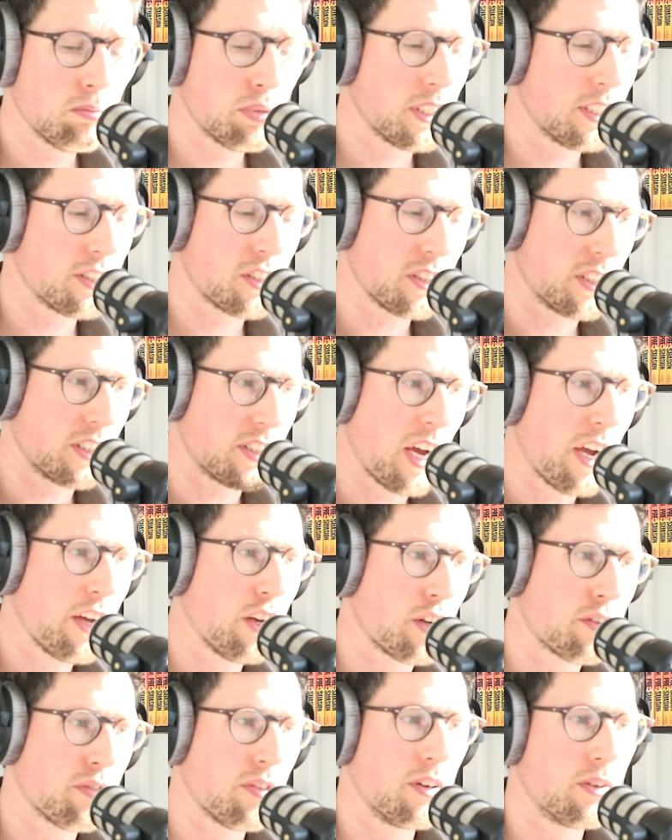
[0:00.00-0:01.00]
potentially
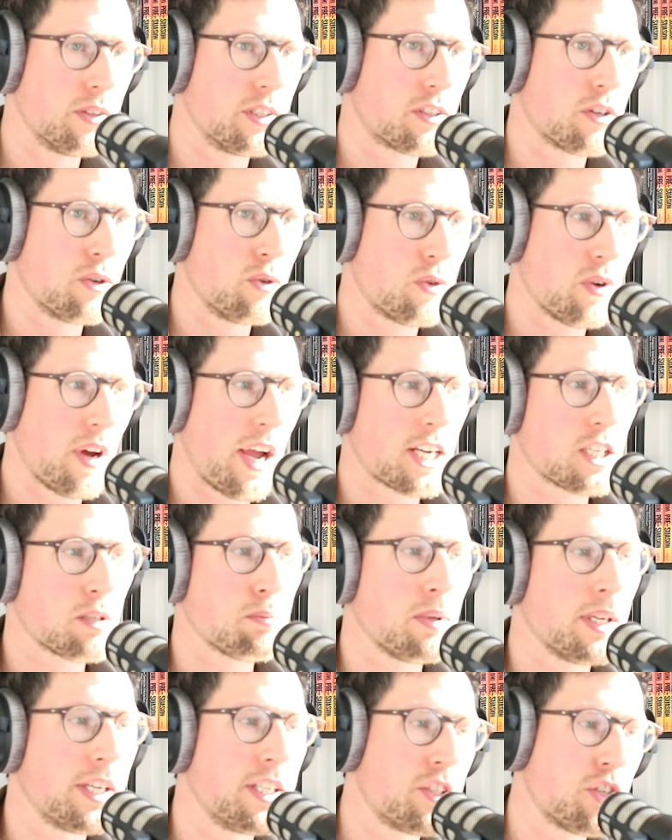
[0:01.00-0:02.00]
Dialogflow is going to
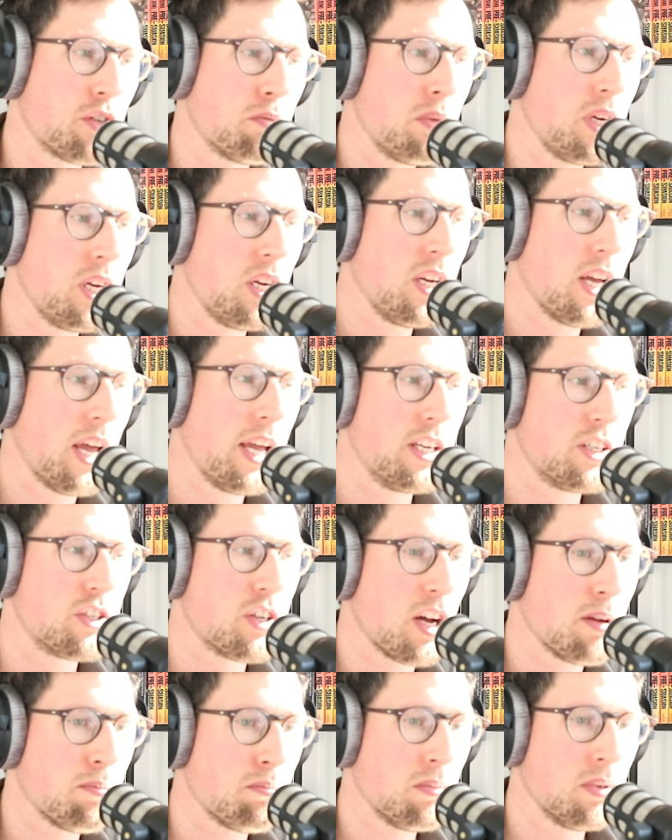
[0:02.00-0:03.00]
explain to me, a
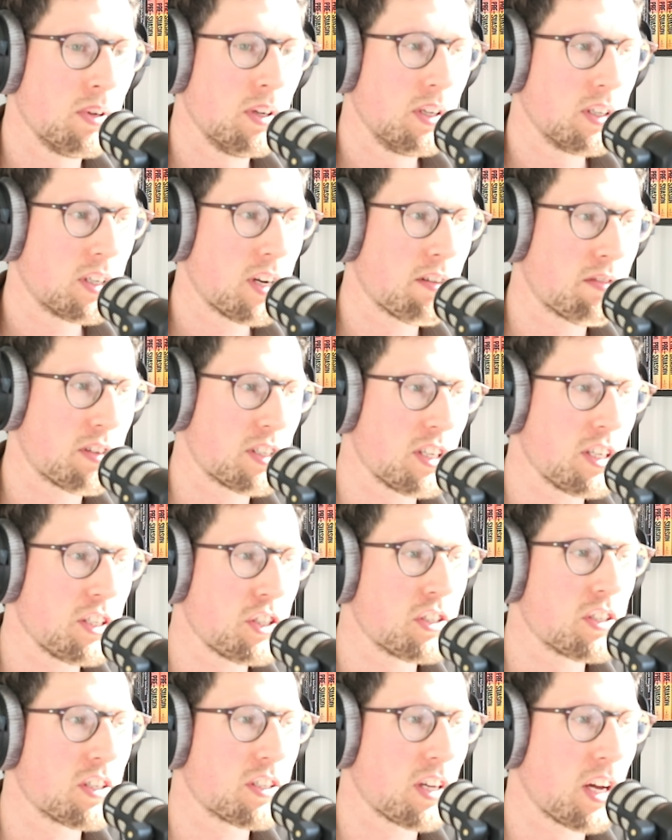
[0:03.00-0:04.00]
dumb
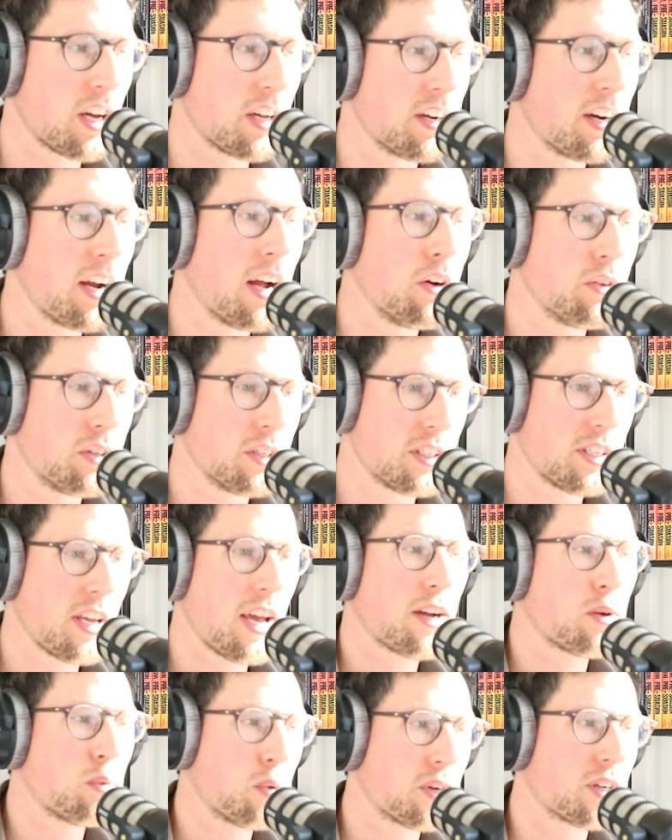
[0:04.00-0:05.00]
conversation designer, how their
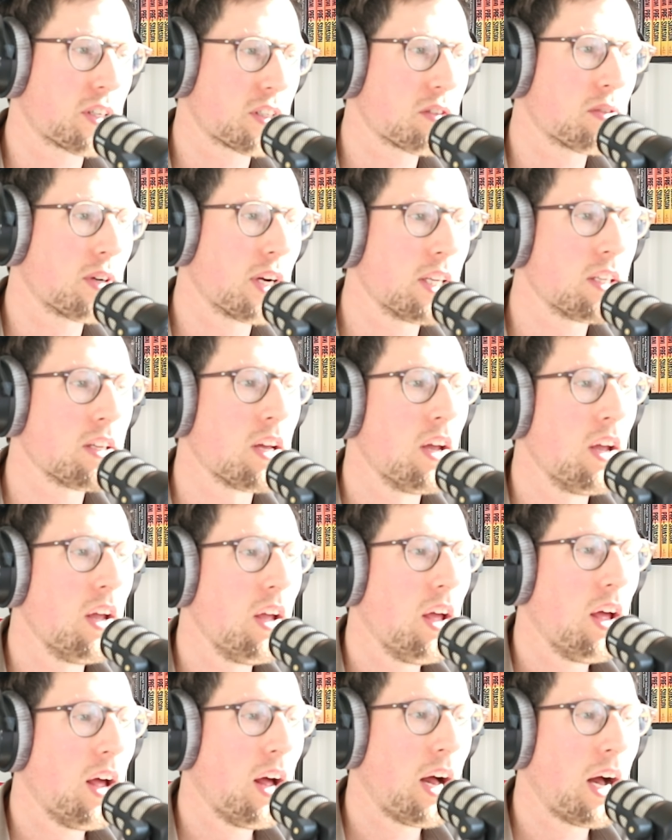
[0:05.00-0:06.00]
tech works, right?
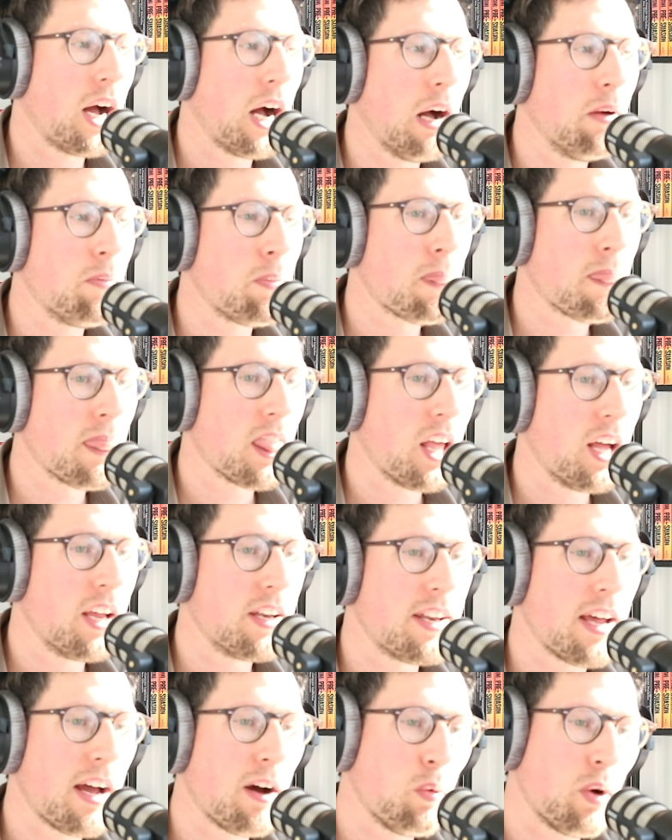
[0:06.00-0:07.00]

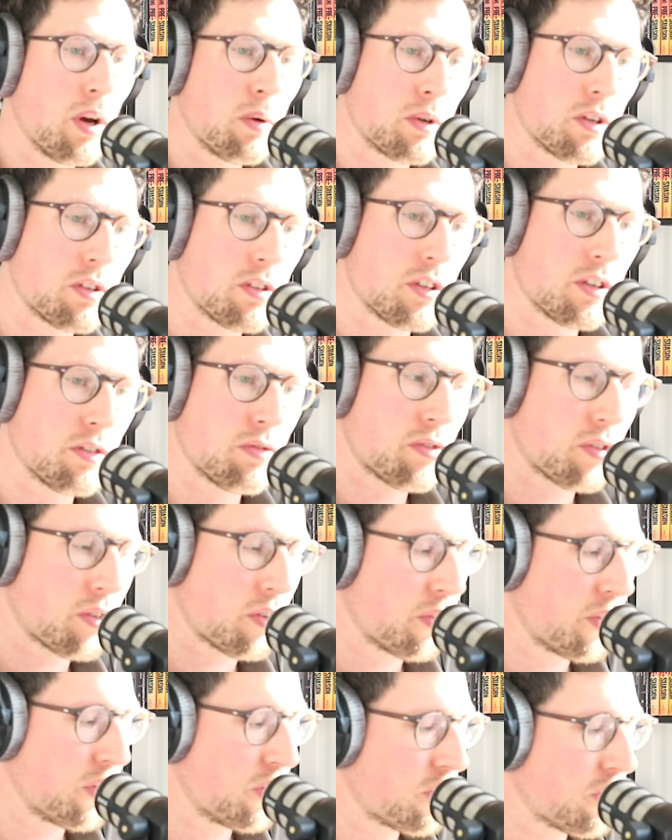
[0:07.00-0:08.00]
And that way we're sort of
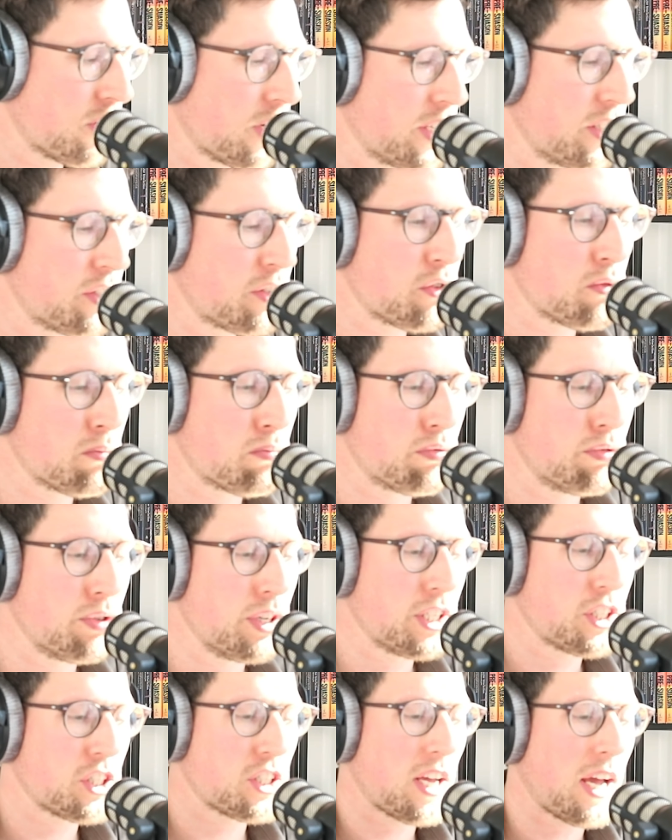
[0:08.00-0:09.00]
trying to
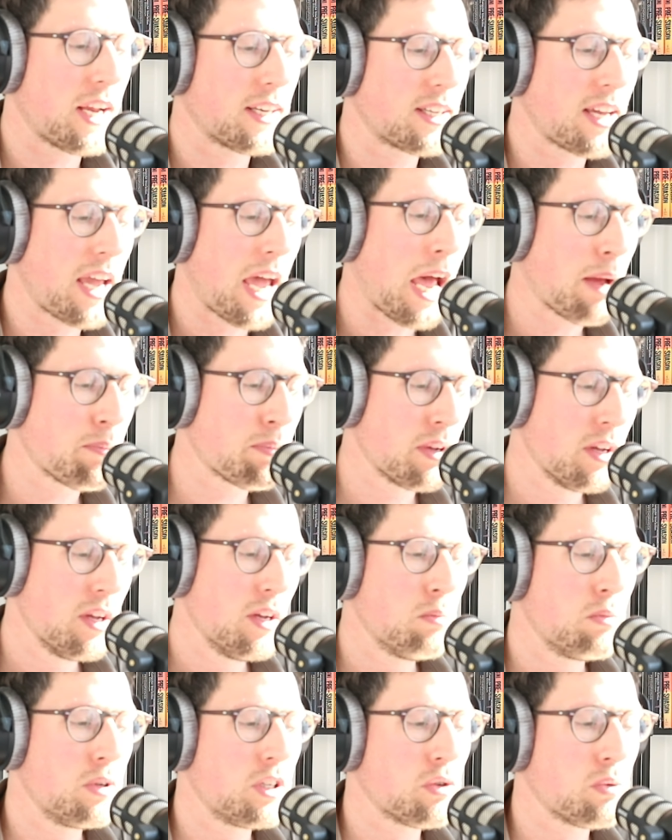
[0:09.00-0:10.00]
bridge that gap
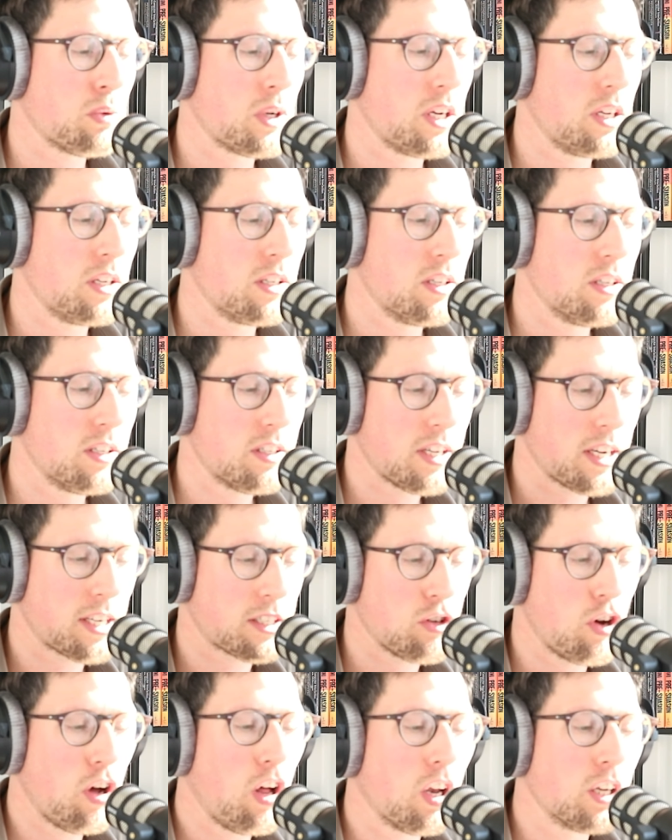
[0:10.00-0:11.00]
between
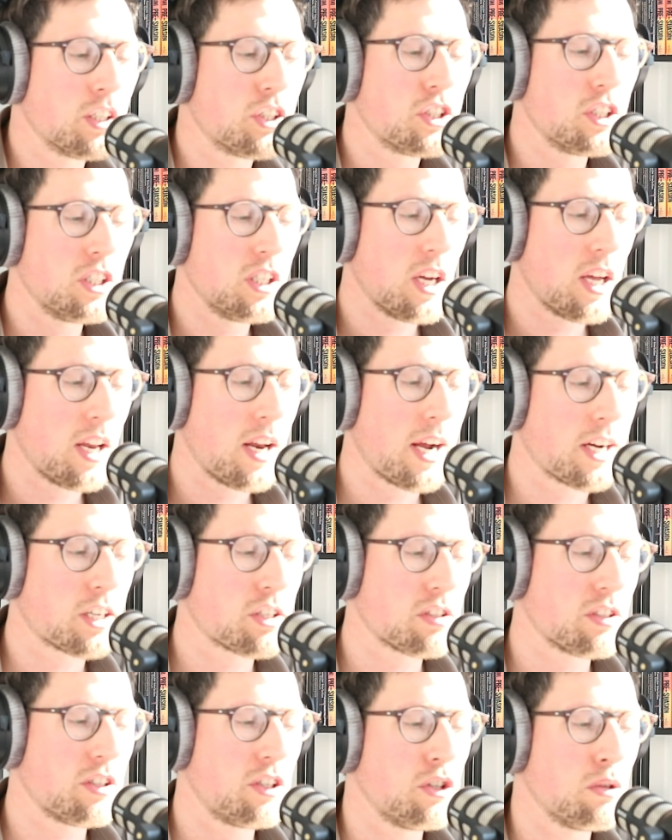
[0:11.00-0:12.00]
technology and
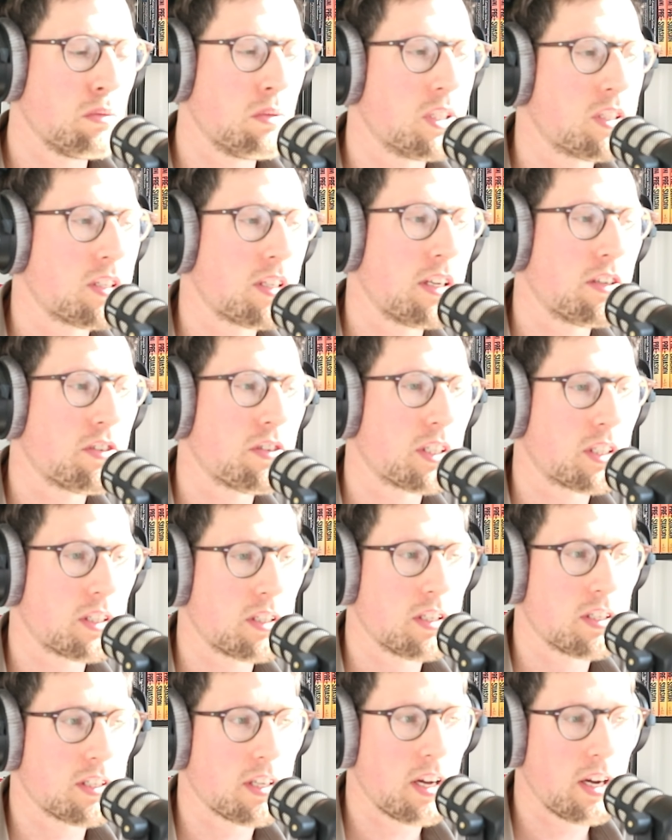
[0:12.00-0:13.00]
actually human-centric
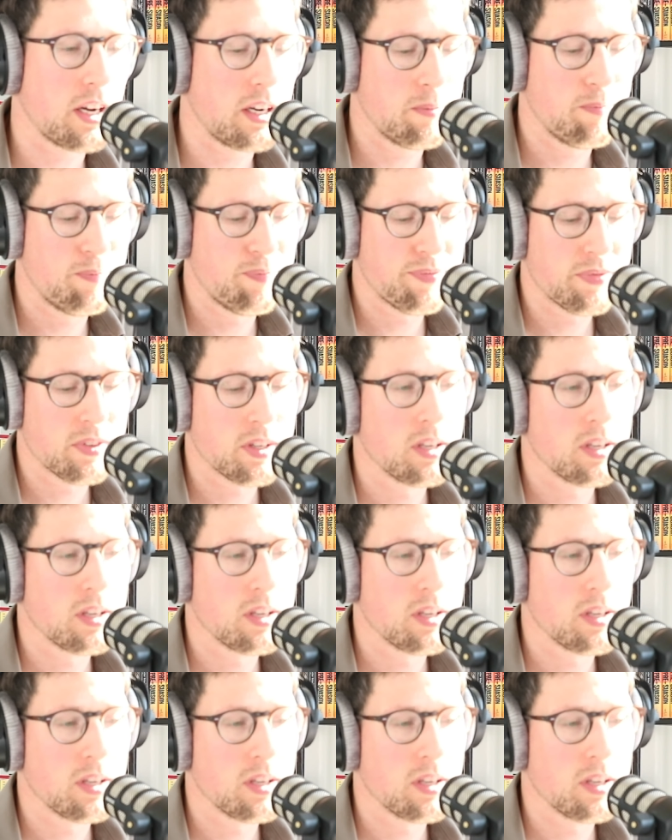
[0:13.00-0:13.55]
design.